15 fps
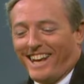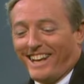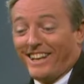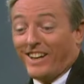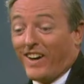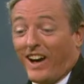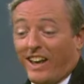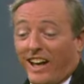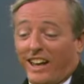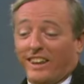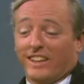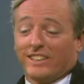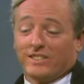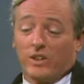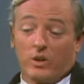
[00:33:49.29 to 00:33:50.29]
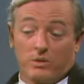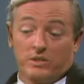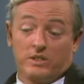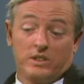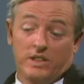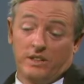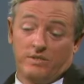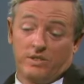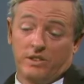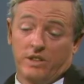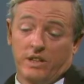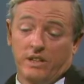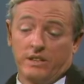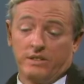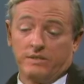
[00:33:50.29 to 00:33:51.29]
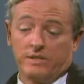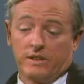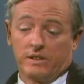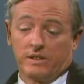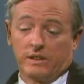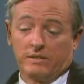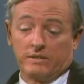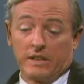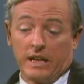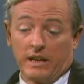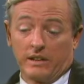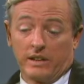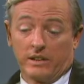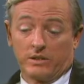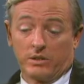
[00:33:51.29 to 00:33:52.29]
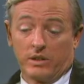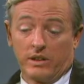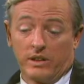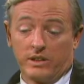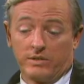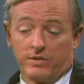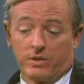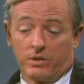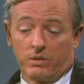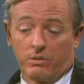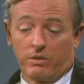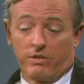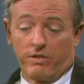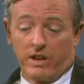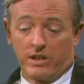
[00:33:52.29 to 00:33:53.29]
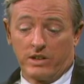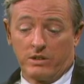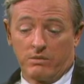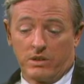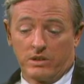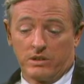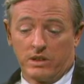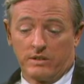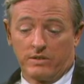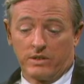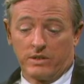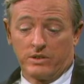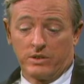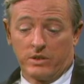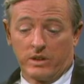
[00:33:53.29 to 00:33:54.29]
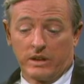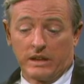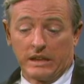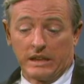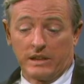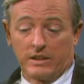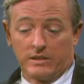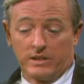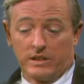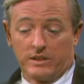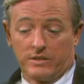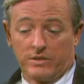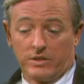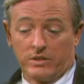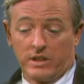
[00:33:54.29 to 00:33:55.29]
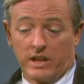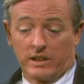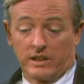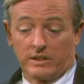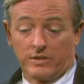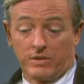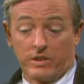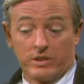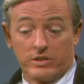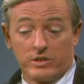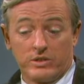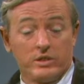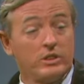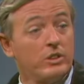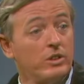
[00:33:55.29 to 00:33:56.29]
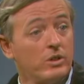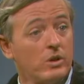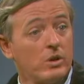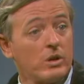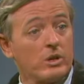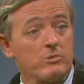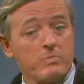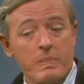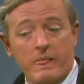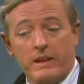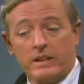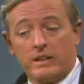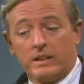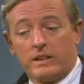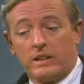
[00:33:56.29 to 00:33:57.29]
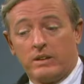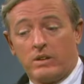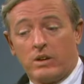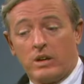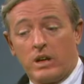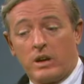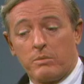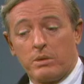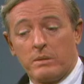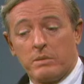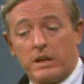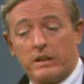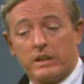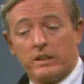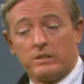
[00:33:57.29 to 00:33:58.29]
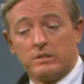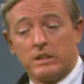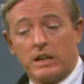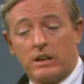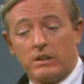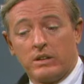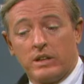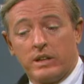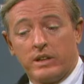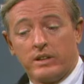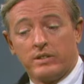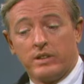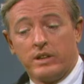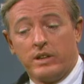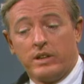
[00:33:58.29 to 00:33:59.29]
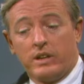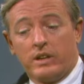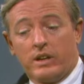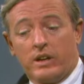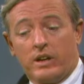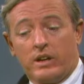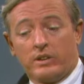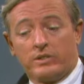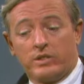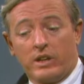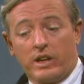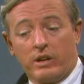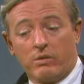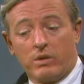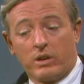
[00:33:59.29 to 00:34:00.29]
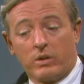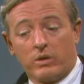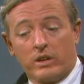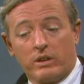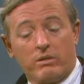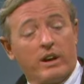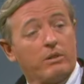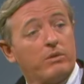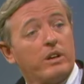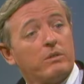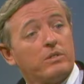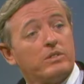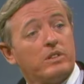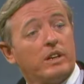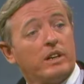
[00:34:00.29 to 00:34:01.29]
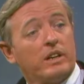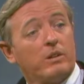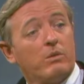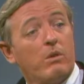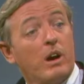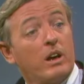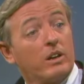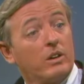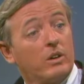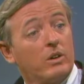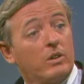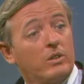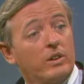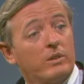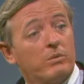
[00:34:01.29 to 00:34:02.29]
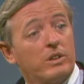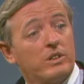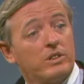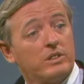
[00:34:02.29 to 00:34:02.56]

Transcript: No, there's always a need for a change of tactics, or at least for refreshing oneself concerning the necessity of new tactics. For instance, in New York, there are a lot of people, I think, who nowadays saying what only the right wing was saying a while ago, which